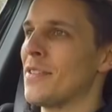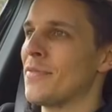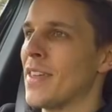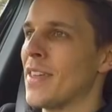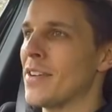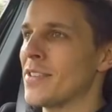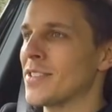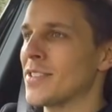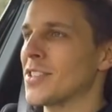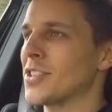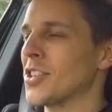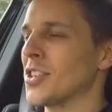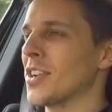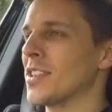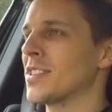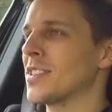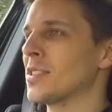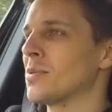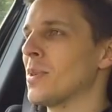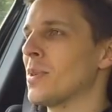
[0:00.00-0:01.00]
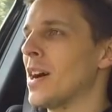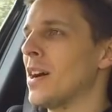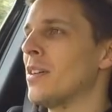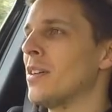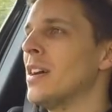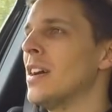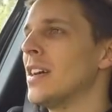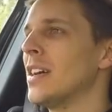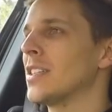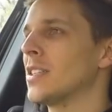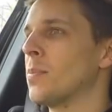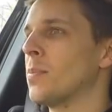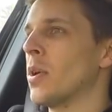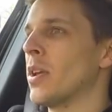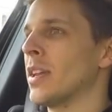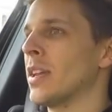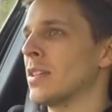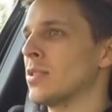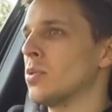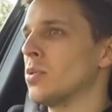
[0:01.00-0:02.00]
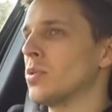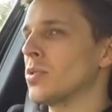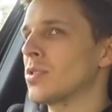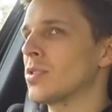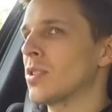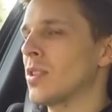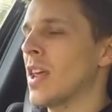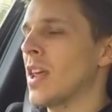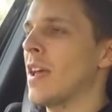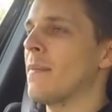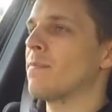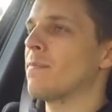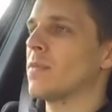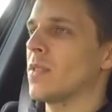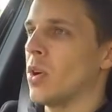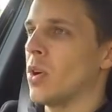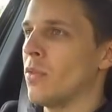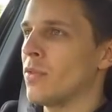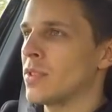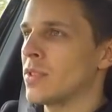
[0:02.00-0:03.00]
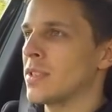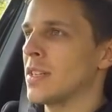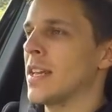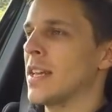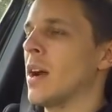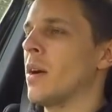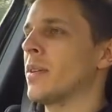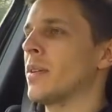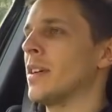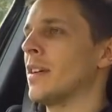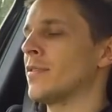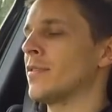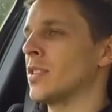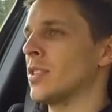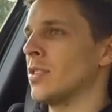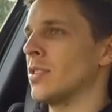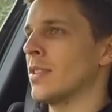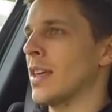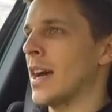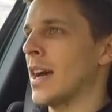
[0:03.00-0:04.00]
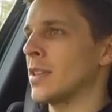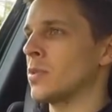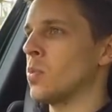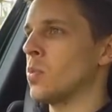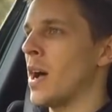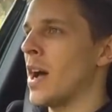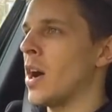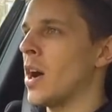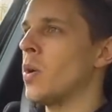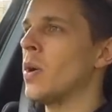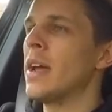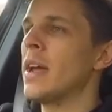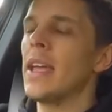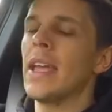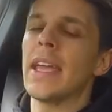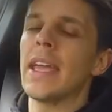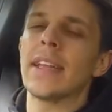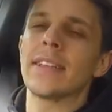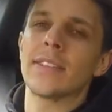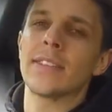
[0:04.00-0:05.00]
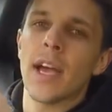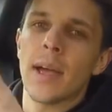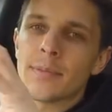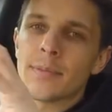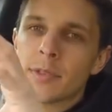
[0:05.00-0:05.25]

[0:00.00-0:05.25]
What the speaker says: there is a chance as well to put an exhaust on it, obviously I would love to do that as well. In terms